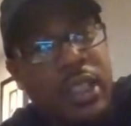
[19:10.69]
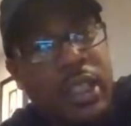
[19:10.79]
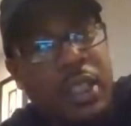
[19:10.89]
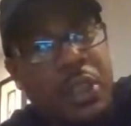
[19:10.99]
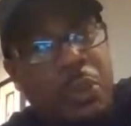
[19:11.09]

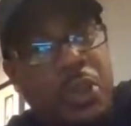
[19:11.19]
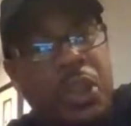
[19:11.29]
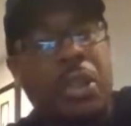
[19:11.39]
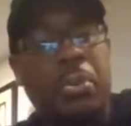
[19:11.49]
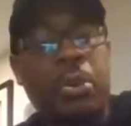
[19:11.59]
And this was
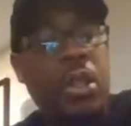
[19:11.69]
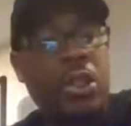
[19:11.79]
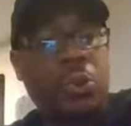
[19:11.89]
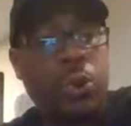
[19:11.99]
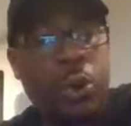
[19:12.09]
in the
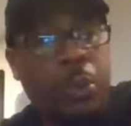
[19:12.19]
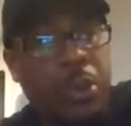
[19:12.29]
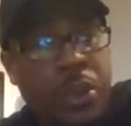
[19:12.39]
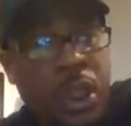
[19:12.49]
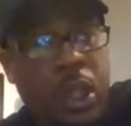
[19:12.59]
British Royal
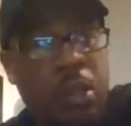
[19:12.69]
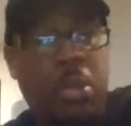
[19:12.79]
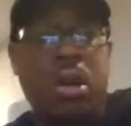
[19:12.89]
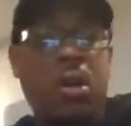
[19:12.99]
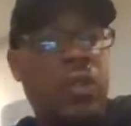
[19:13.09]
Museum,
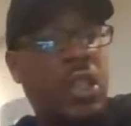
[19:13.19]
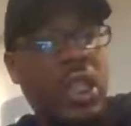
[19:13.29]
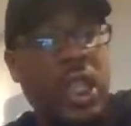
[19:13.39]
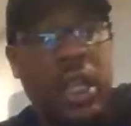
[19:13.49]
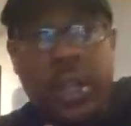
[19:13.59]
but over the
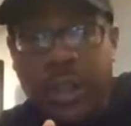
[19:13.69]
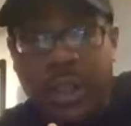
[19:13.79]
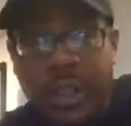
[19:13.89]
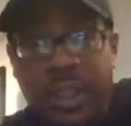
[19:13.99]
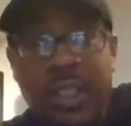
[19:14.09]

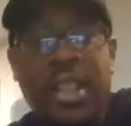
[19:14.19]
years,